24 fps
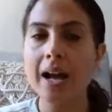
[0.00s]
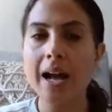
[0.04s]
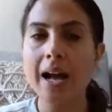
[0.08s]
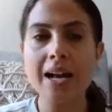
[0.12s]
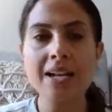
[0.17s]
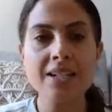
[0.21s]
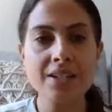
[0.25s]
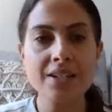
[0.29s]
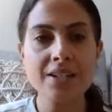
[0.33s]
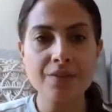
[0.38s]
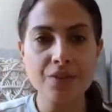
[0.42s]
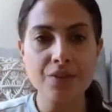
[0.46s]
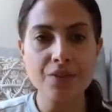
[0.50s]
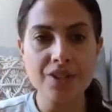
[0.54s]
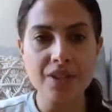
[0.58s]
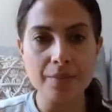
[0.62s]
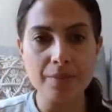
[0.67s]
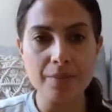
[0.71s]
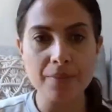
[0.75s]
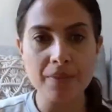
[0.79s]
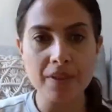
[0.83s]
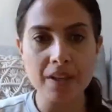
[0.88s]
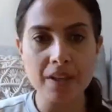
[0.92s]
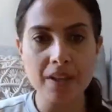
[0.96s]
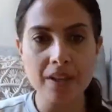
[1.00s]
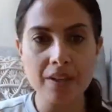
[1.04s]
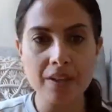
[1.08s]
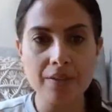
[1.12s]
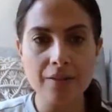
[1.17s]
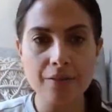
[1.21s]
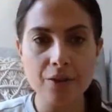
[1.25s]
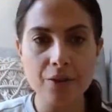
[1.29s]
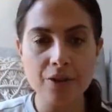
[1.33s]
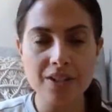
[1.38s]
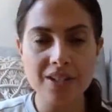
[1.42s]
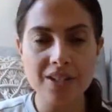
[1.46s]
ask for something,
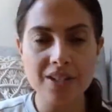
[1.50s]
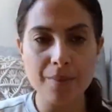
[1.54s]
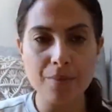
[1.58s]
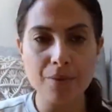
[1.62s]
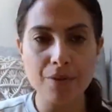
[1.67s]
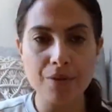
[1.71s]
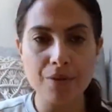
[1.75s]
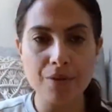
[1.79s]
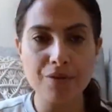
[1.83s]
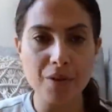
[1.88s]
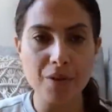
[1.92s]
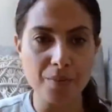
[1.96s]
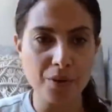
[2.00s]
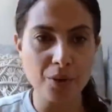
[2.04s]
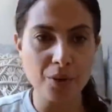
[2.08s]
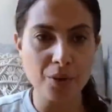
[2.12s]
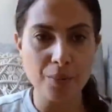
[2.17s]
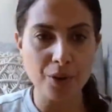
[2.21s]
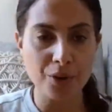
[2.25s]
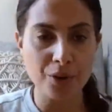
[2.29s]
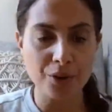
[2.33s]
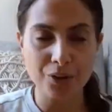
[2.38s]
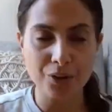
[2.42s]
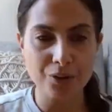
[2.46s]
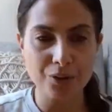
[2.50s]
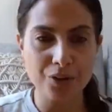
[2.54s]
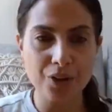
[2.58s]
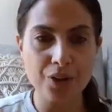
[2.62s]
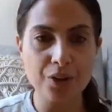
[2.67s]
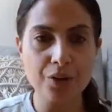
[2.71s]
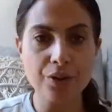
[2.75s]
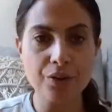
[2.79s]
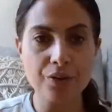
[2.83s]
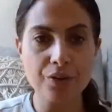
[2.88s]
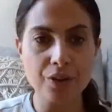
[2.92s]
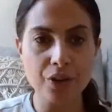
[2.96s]
for example, from your partner or the
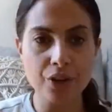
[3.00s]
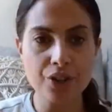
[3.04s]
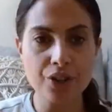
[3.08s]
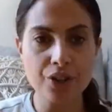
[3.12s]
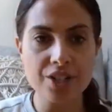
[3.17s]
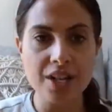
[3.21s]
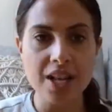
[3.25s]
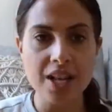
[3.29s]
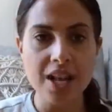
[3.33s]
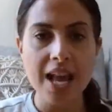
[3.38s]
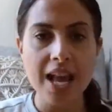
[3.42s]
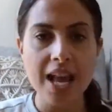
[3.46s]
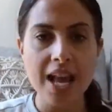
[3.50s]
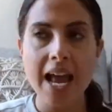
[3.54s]
universe,